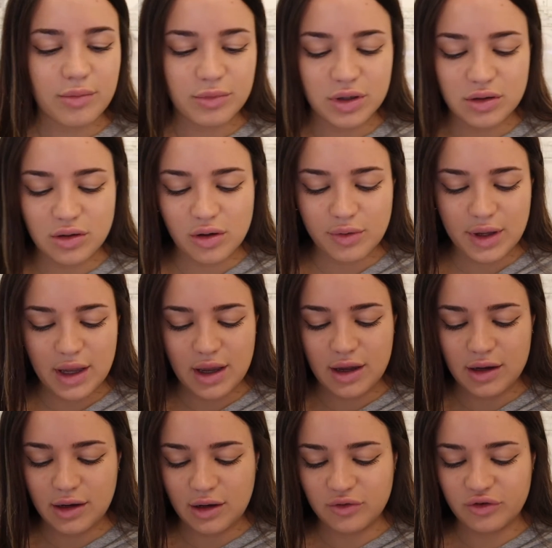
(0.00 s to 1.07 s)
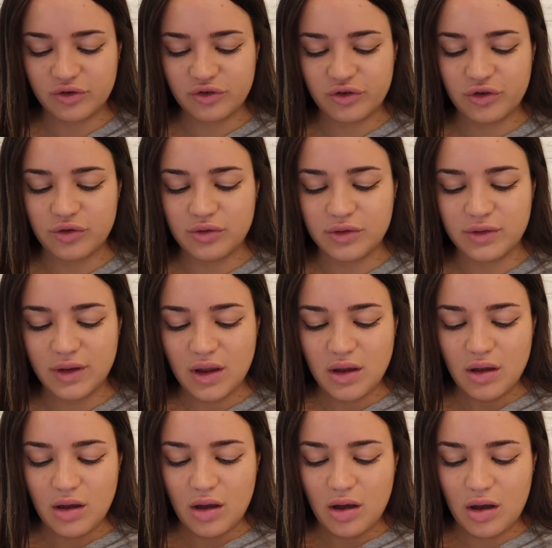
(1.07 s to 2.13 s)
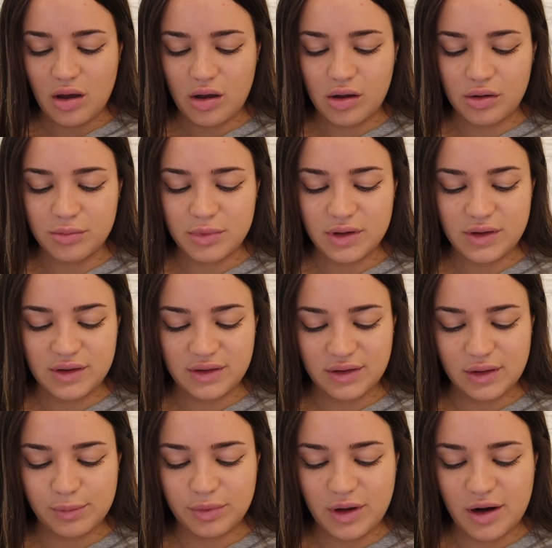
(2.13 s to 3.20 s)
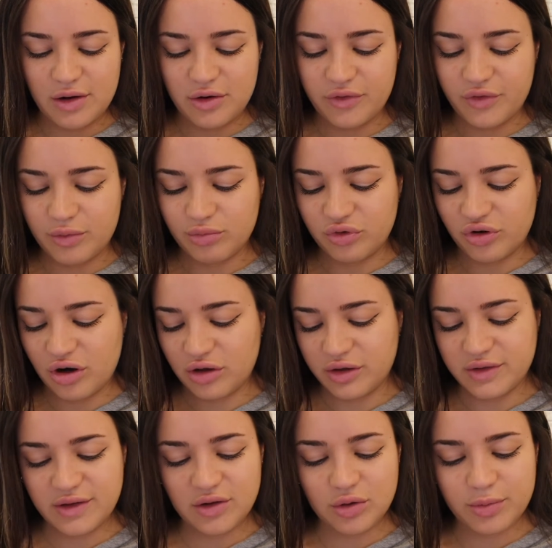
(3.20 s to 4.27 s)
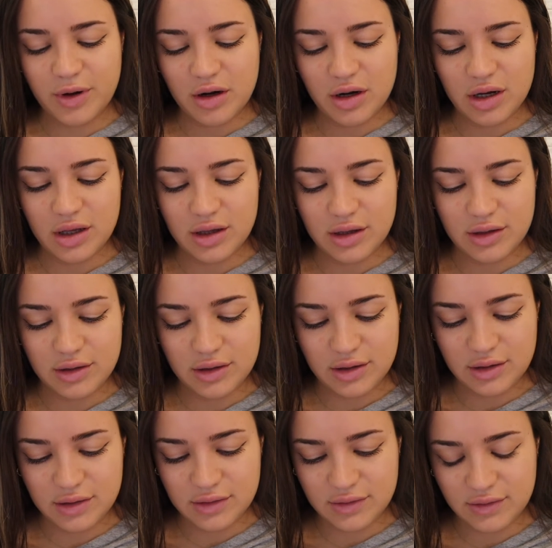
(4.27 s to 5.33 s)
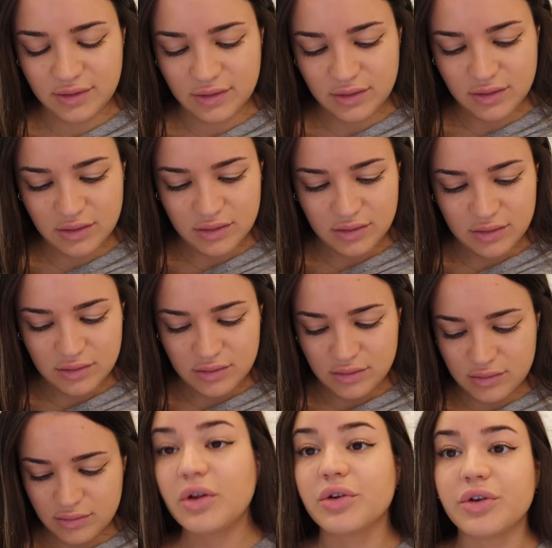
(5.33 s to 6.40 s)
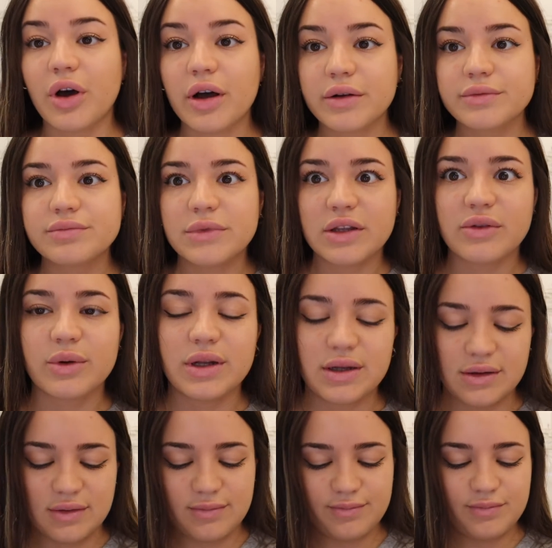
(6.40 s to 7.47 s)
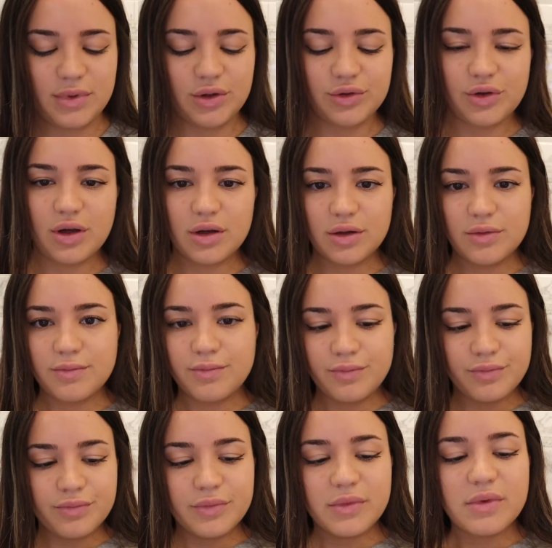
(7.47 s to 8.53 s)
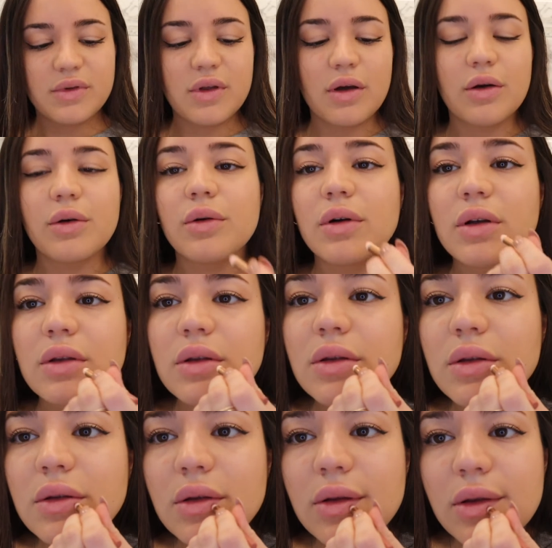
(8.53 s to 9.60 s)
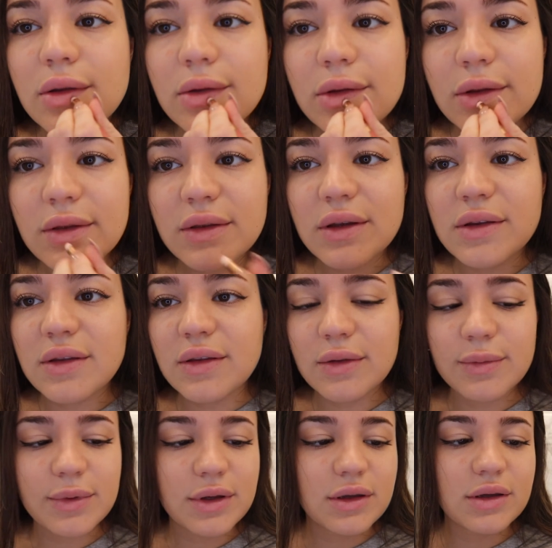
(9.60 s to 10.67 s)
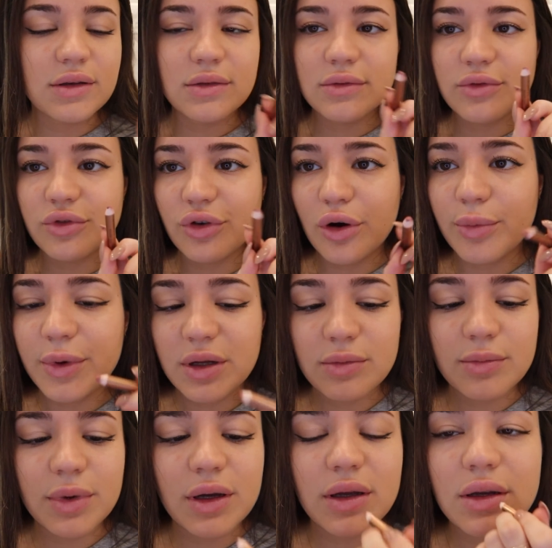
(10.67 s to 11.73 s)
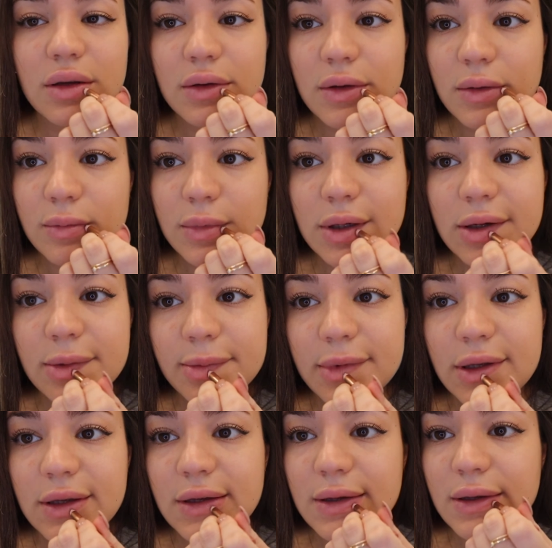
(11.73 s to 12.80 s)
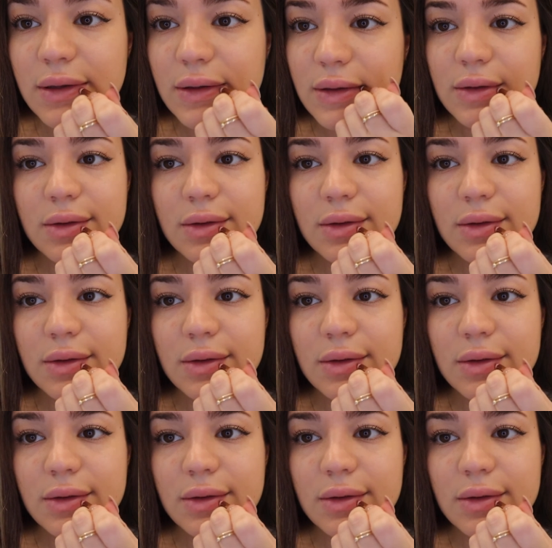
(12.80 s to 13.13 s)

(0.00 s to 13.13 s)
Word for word: I'm gonna go ahead and just use this lip liner from Charlotte Tilbury. It is Pillow Talk. That's what it is, Pillow Talk. So this needs to be sharpened, but don't mind me.